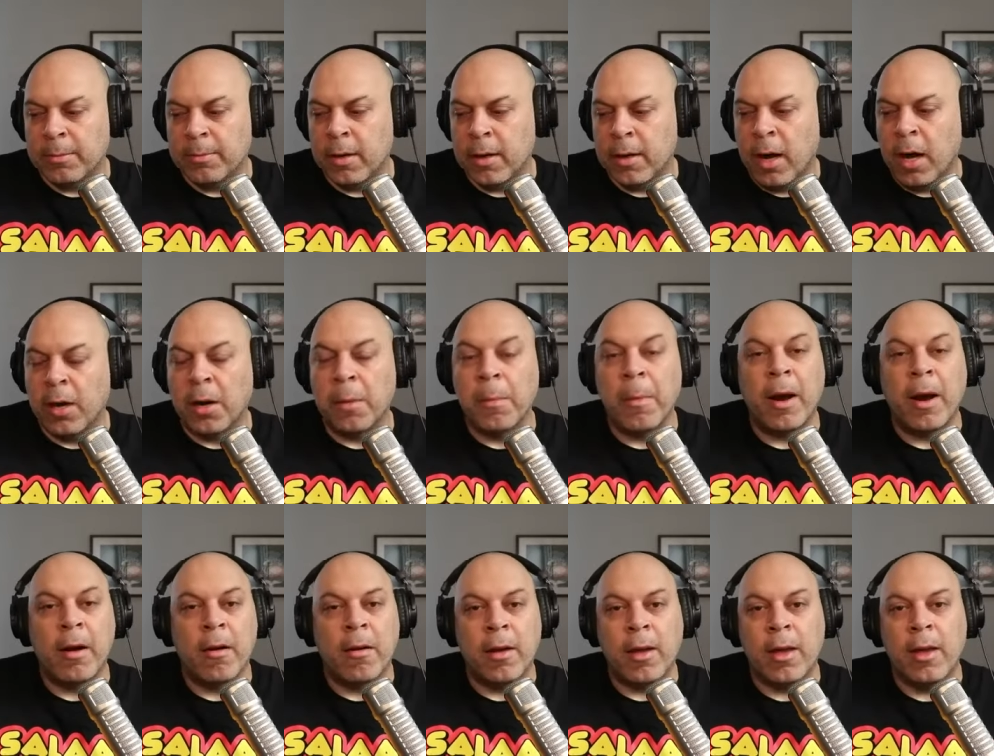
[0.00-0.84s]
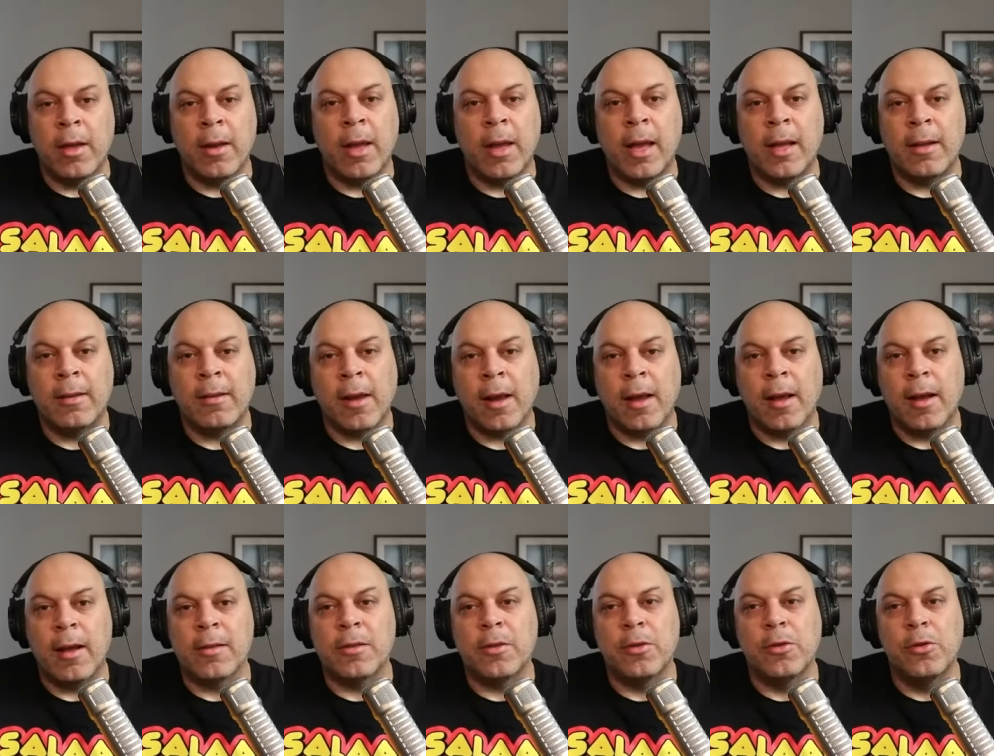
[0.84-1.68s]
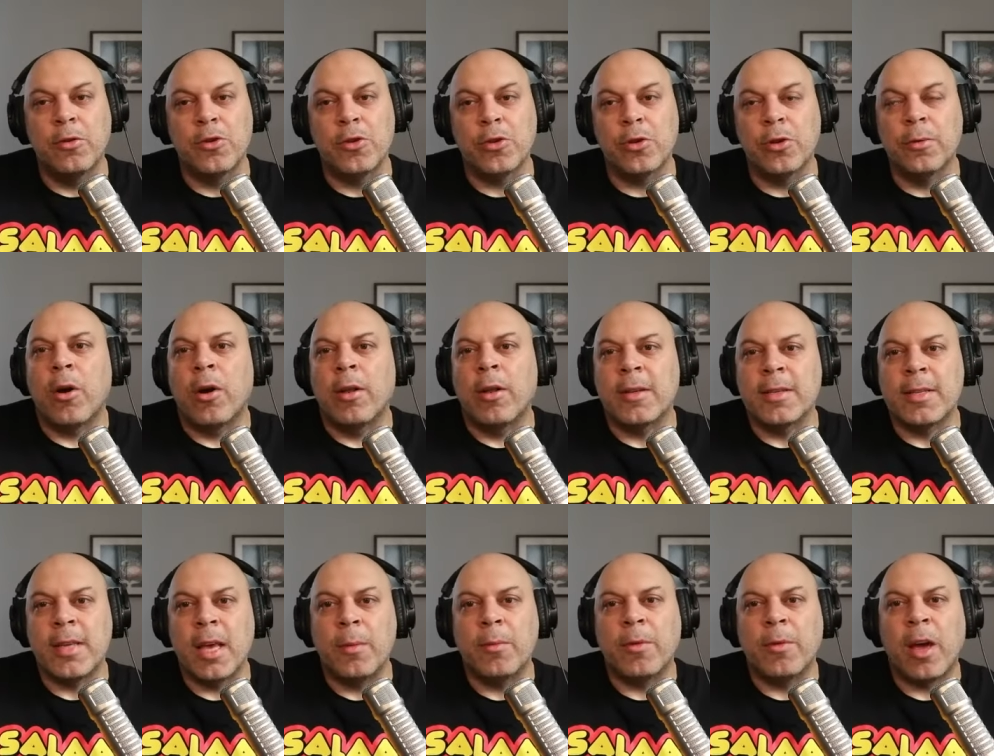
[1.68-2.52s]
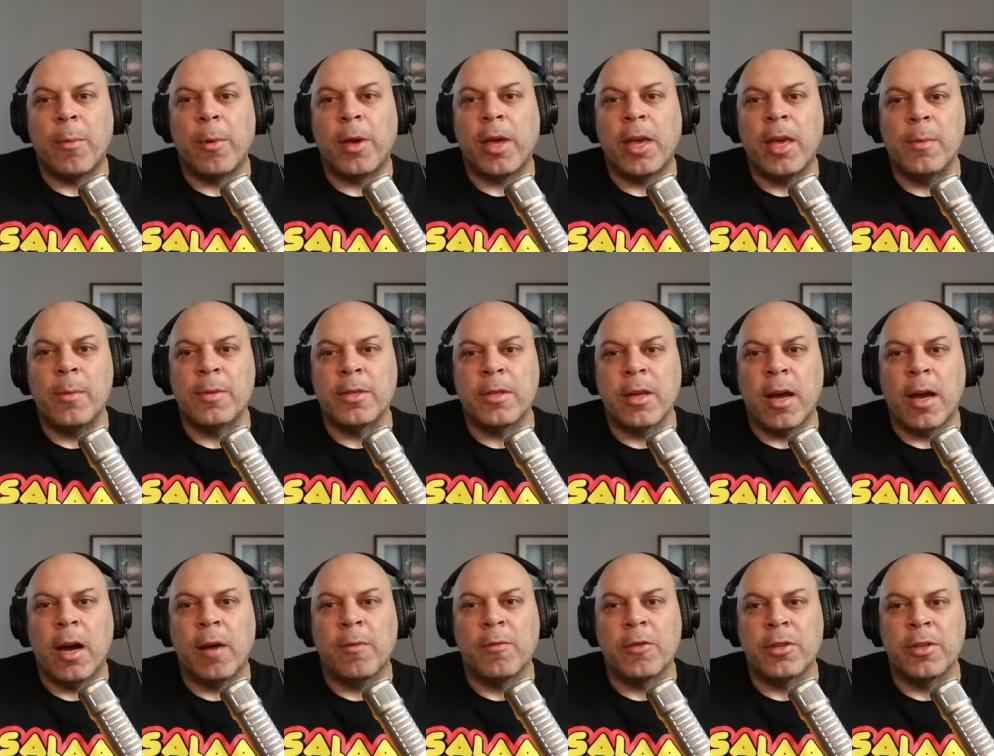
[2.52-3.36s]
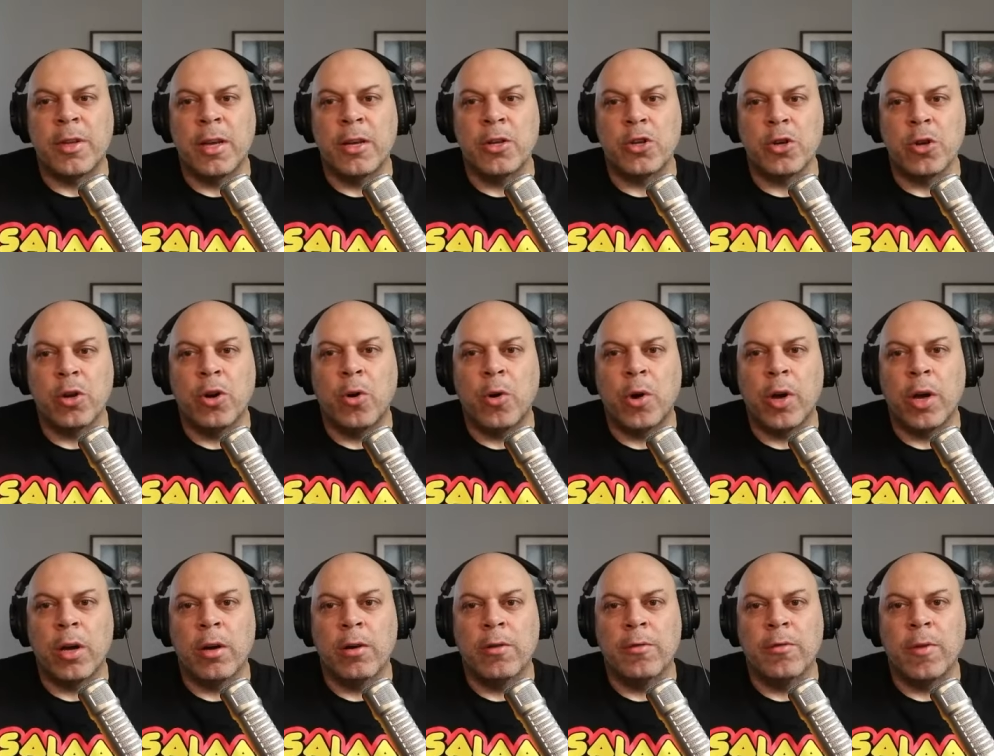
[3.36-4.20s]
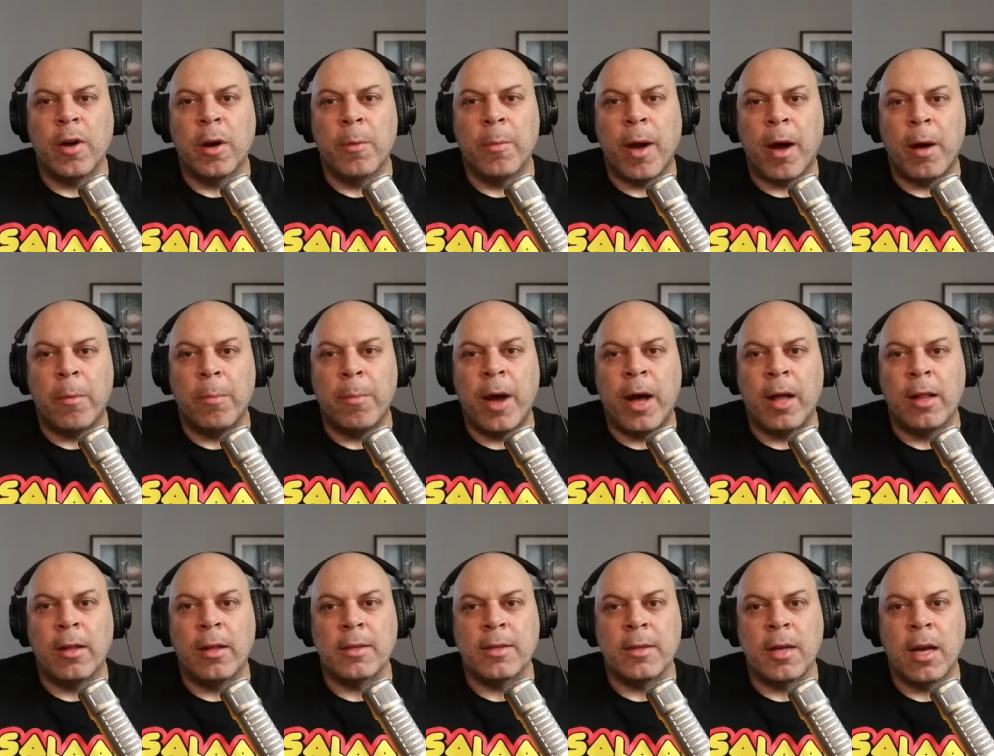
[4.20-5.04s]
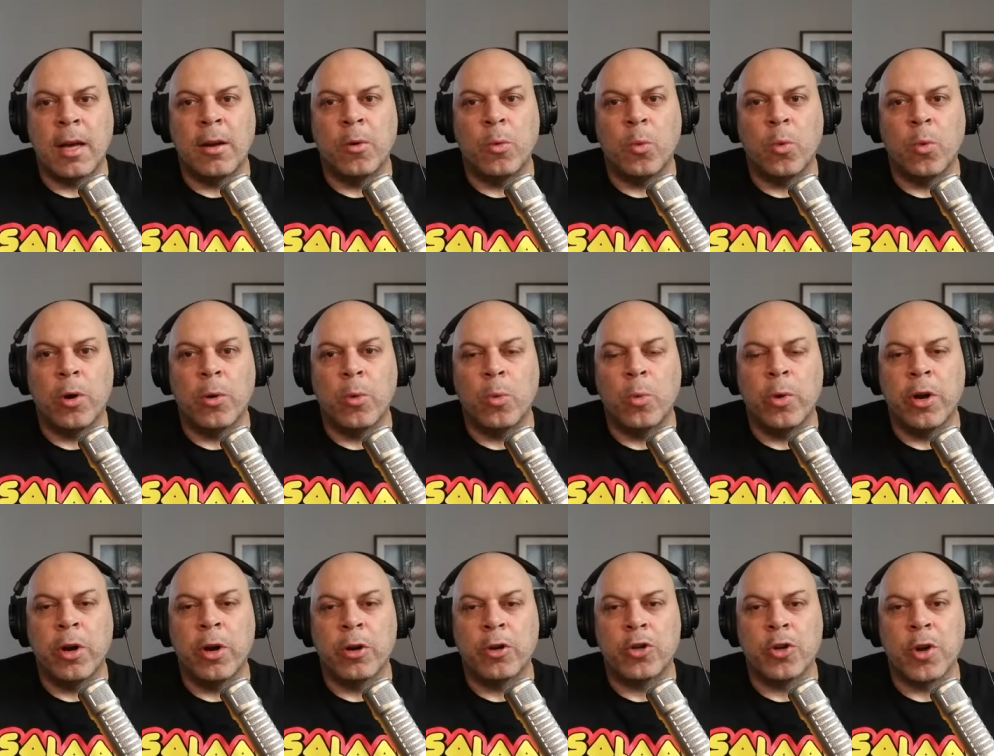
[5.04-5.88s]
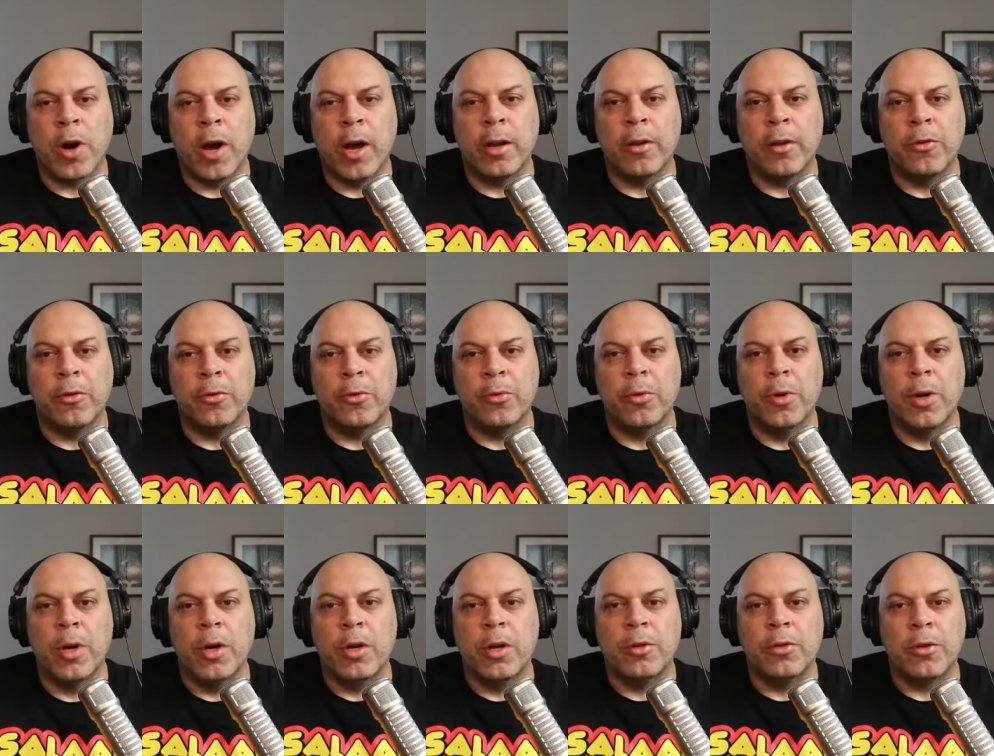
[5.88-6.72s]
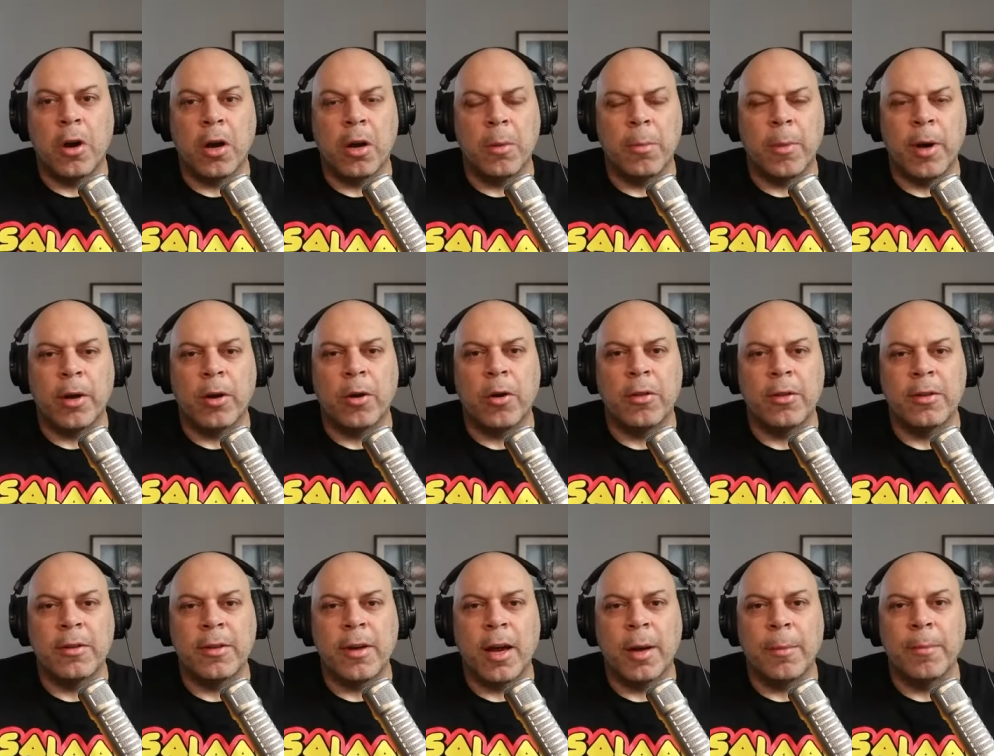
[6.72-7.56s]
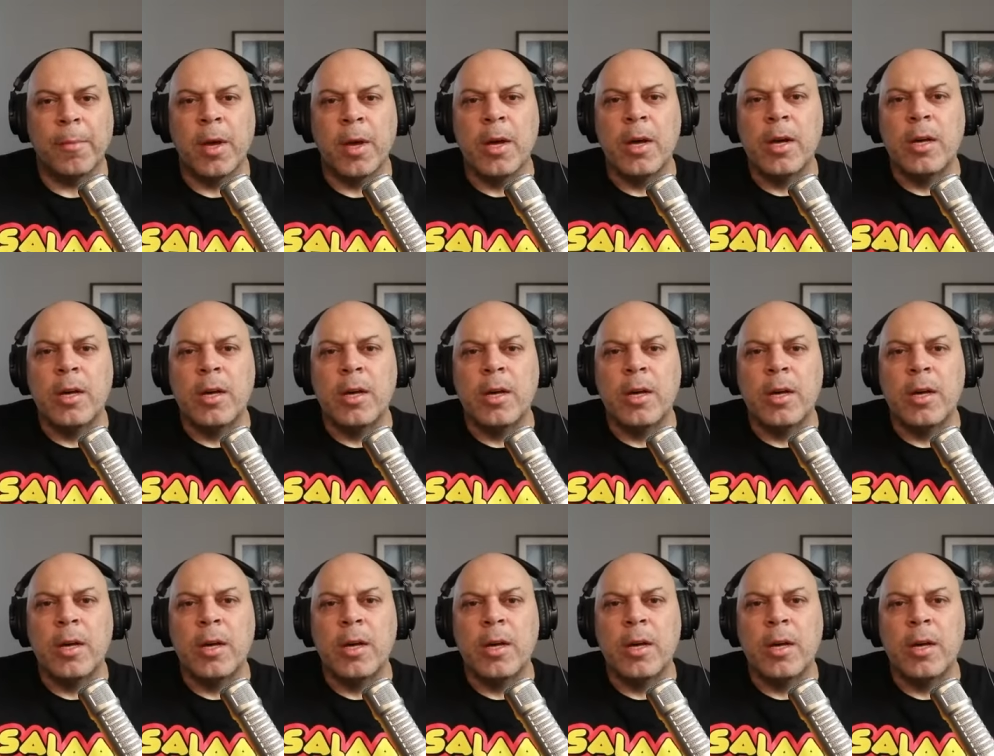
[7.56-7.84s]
un American, anti constitutional. At the same time, it keeps the conversation going of, about Palestine and what we are trying to talk about all the time.